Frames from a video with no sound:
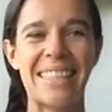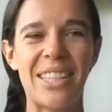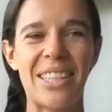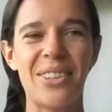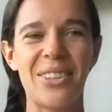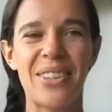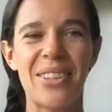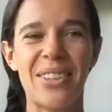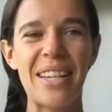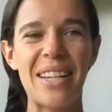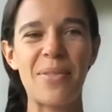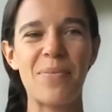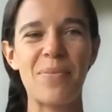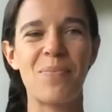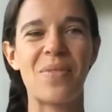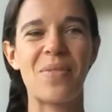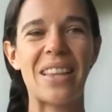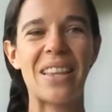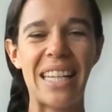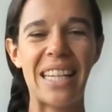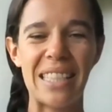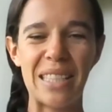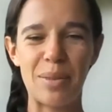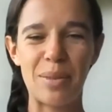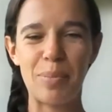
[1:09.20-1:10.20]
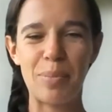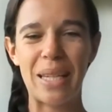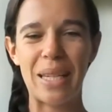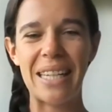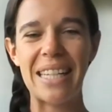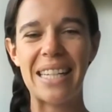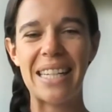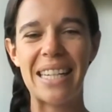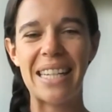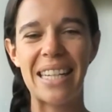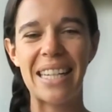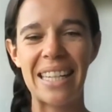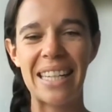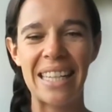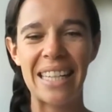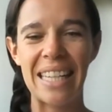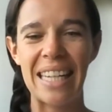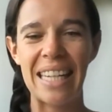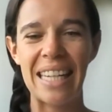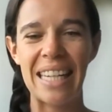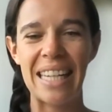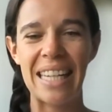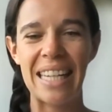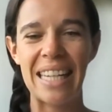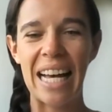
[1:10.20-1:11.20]
okay, let's begin.
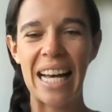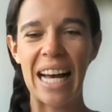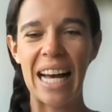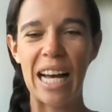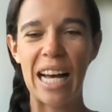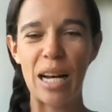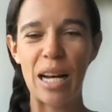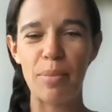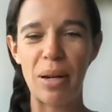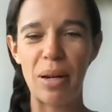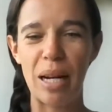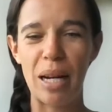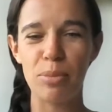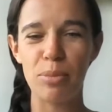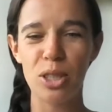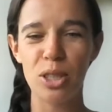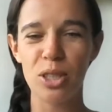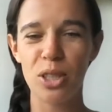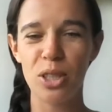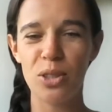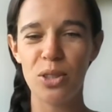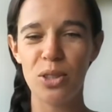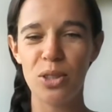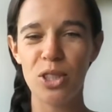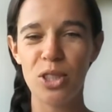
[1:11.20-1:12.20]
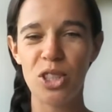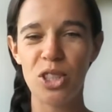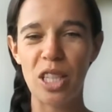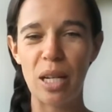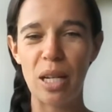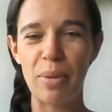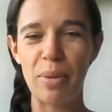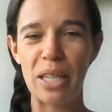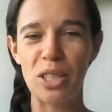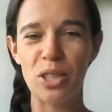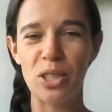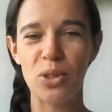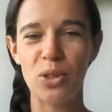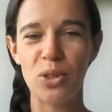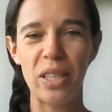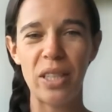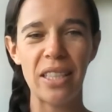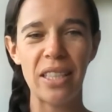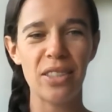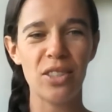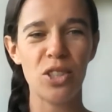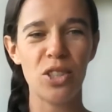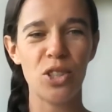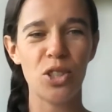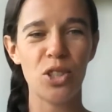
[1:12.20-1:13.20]
Um, I'm just going to share my screen
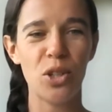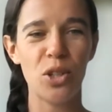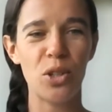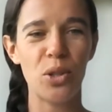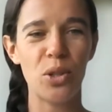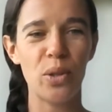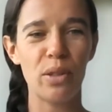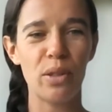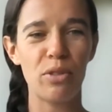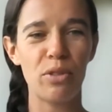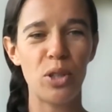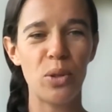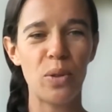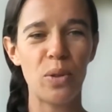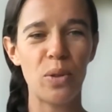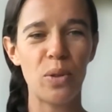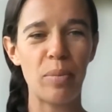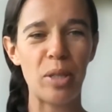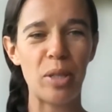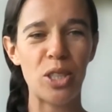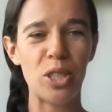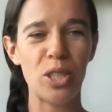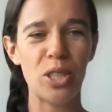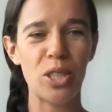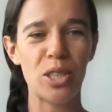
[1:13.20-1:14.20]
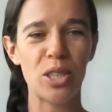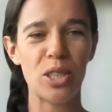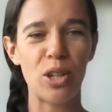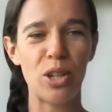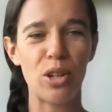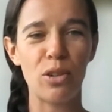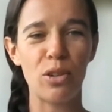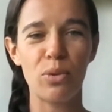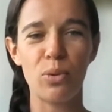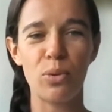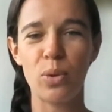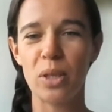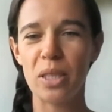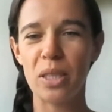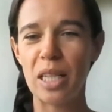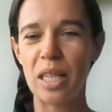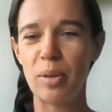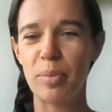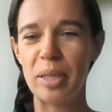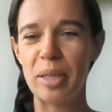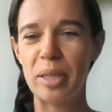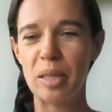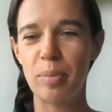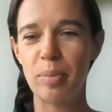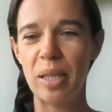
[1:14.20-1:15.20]
to show you a few images of what I'll
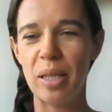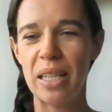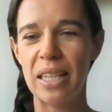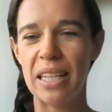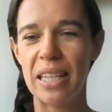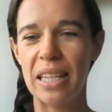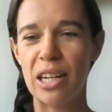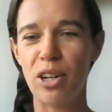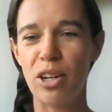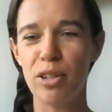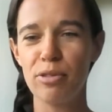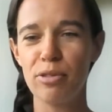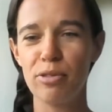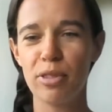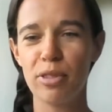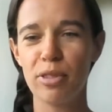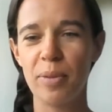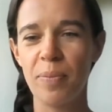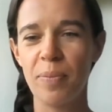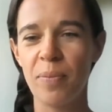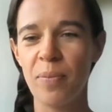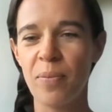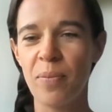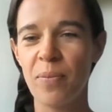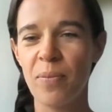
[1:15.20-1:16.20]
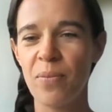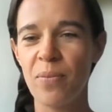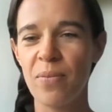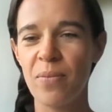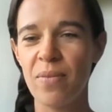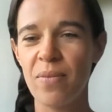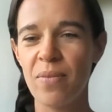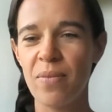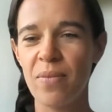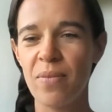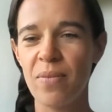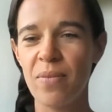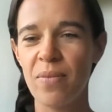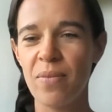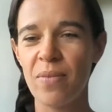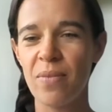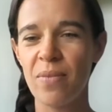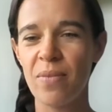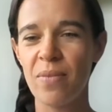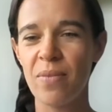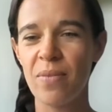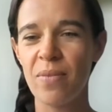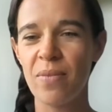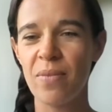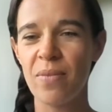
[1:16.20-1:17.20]
be speaking of.
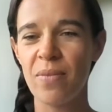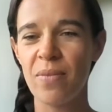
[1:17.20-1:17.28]
So